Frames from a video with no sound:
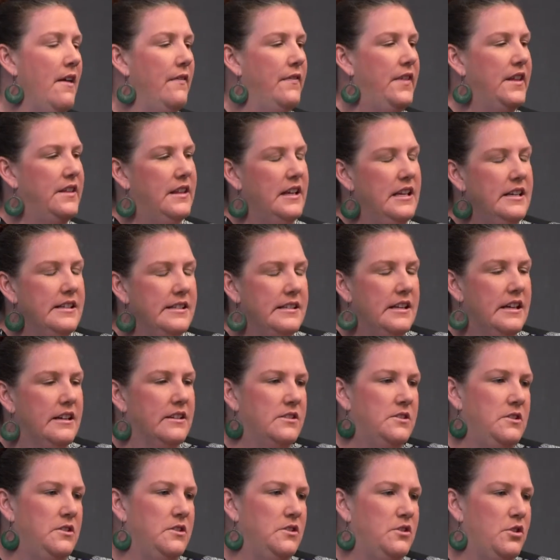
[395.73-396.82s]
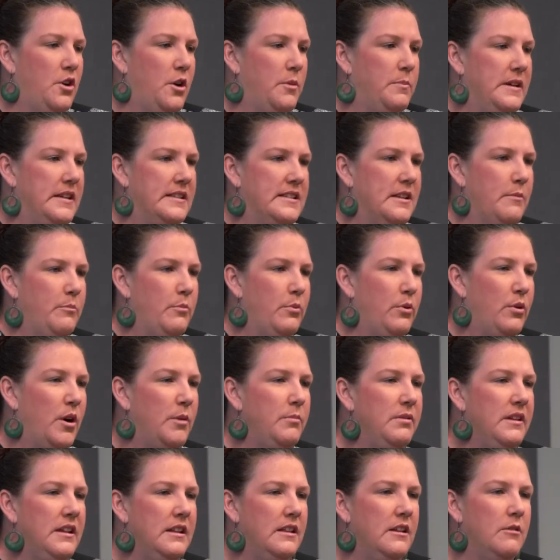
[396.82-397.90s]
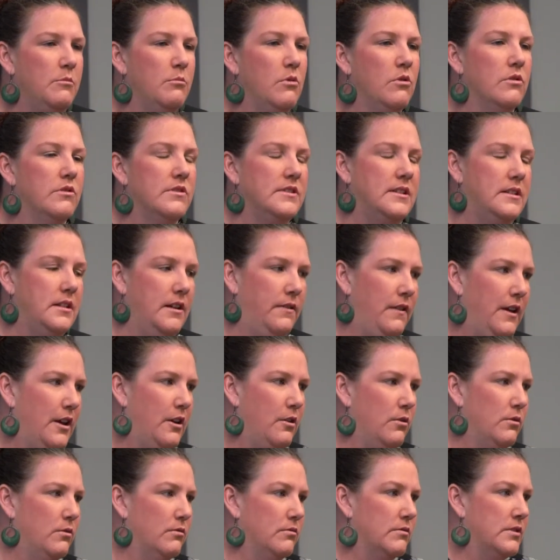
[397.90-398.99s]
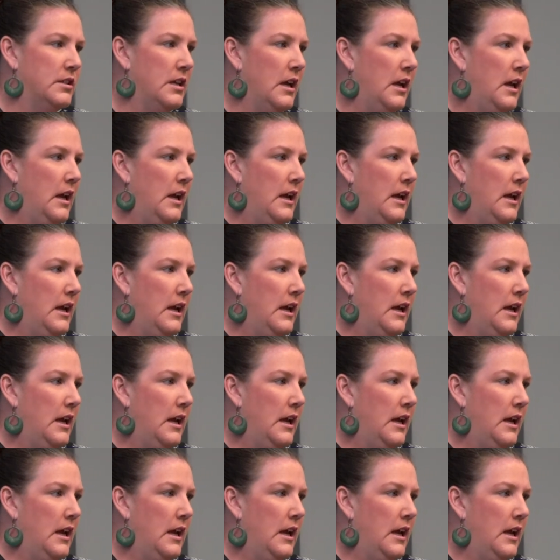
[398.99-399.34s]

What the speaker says: that these next two topics are probably the more difficult